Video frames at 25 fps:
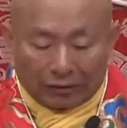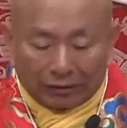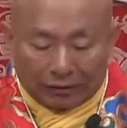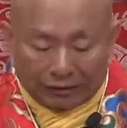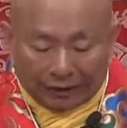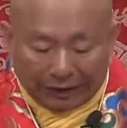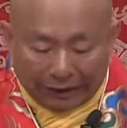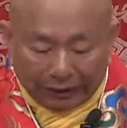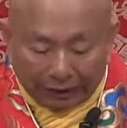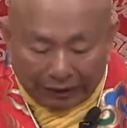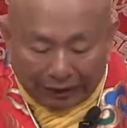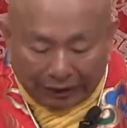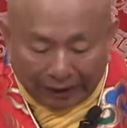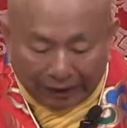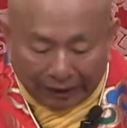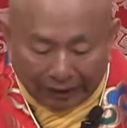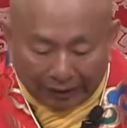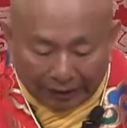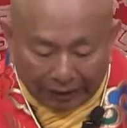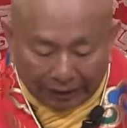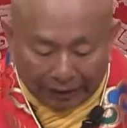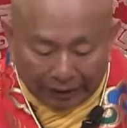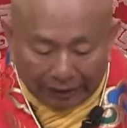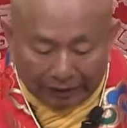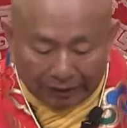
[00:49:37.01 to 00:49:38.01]

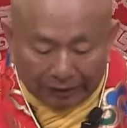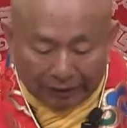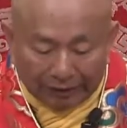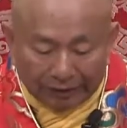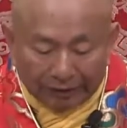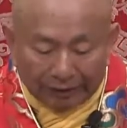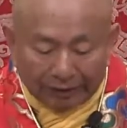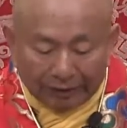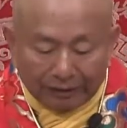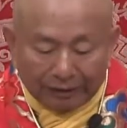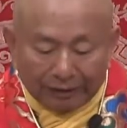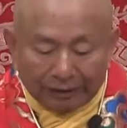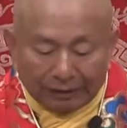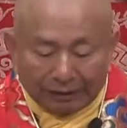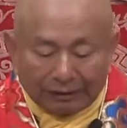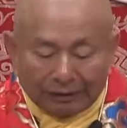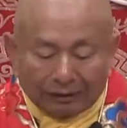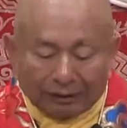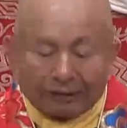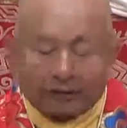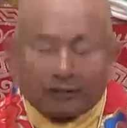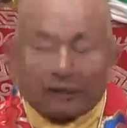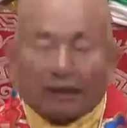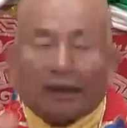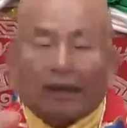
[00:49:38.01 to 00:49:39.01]

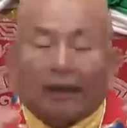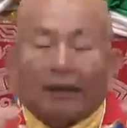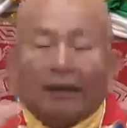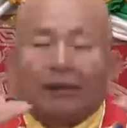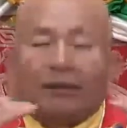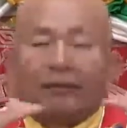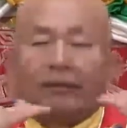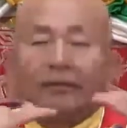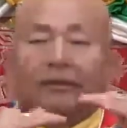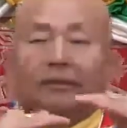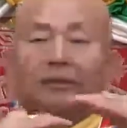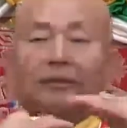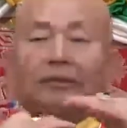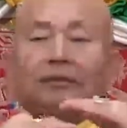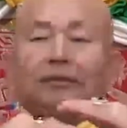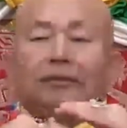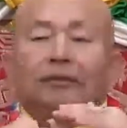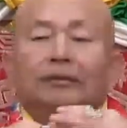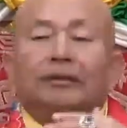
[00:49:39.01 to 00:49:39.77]
That you only have